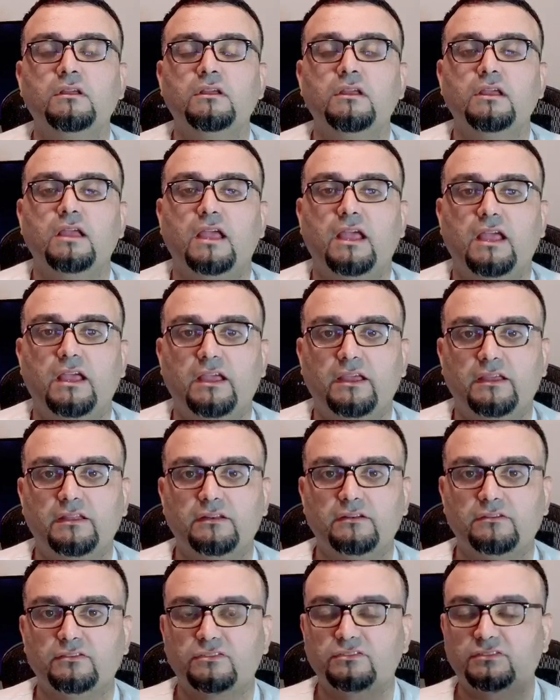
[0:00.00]

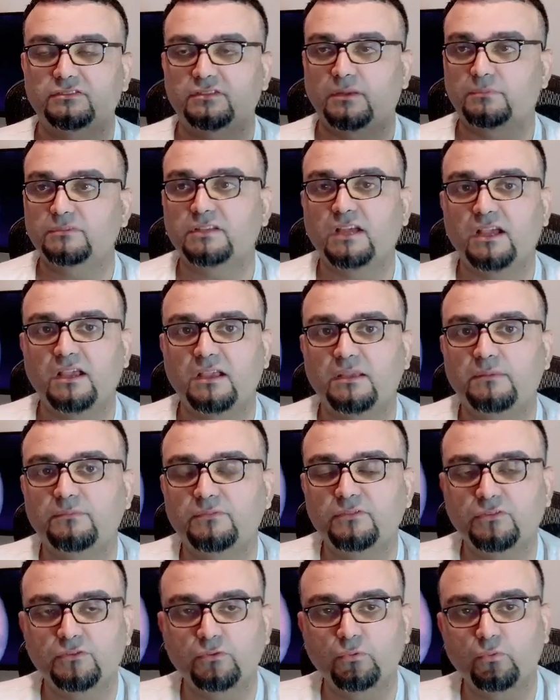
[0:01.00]
and
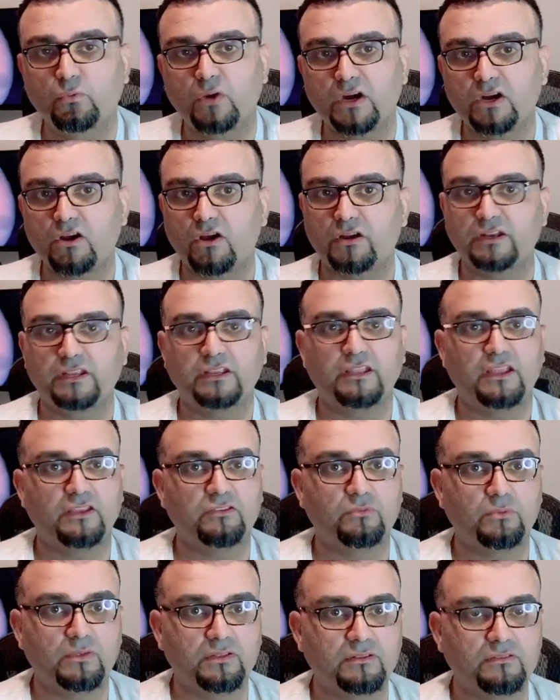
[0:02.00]
sometimes you work on
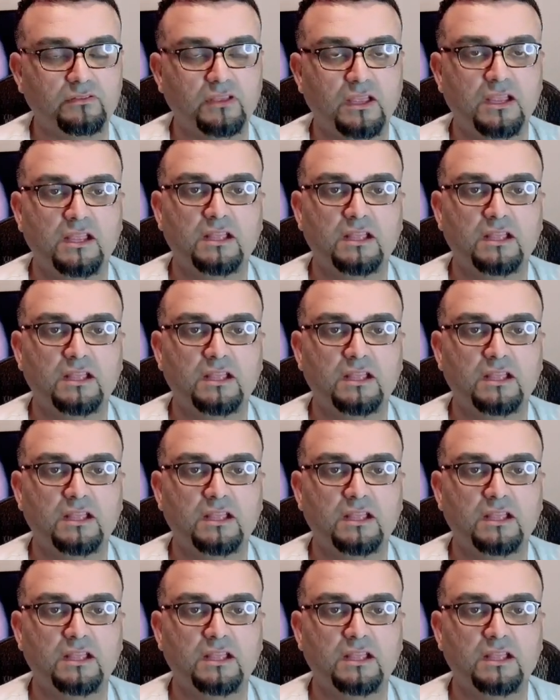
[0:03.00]
engagements